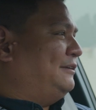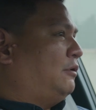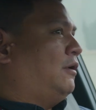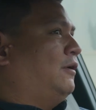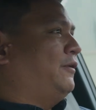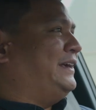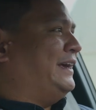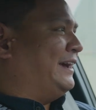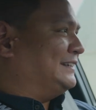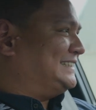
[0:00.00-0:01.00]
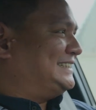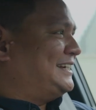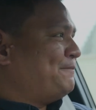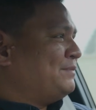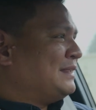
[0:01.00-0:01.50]
Oh yes,
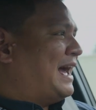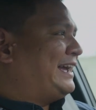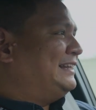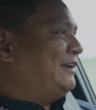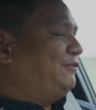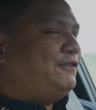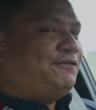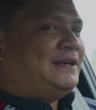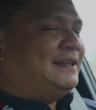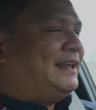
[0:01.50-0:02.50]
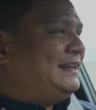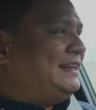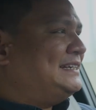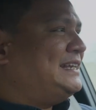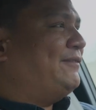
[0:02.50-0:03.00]
I can definitely feel it.
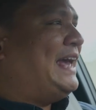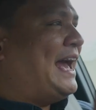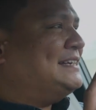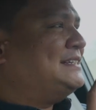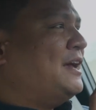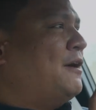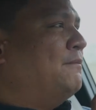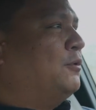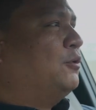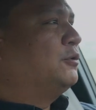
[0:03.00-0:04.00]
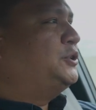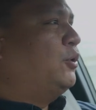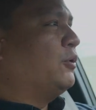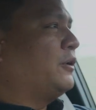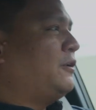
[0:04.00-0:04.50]
This definitely has more
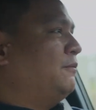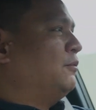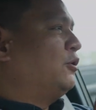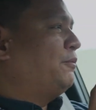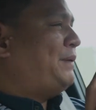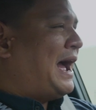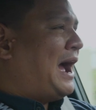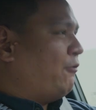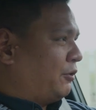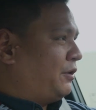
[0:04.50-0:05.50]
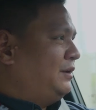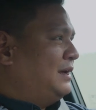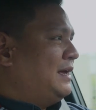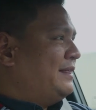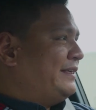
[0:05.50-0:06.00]
torque, more power
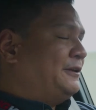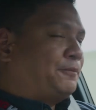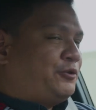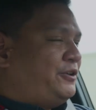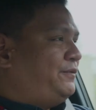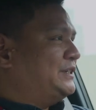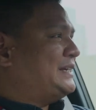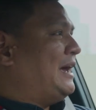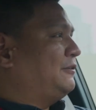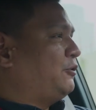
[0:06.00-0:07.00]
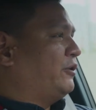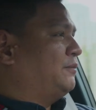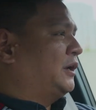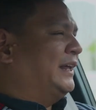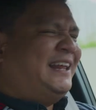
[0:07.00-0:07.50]
than the previous outgoing
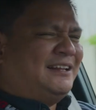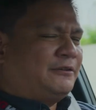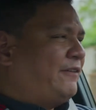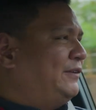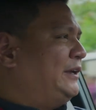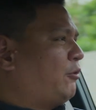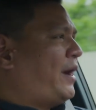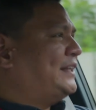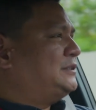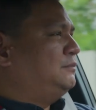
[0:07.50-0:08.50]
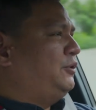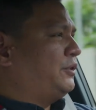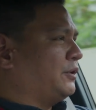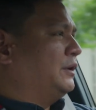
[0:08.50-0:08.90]
model, and definitely rides smoother.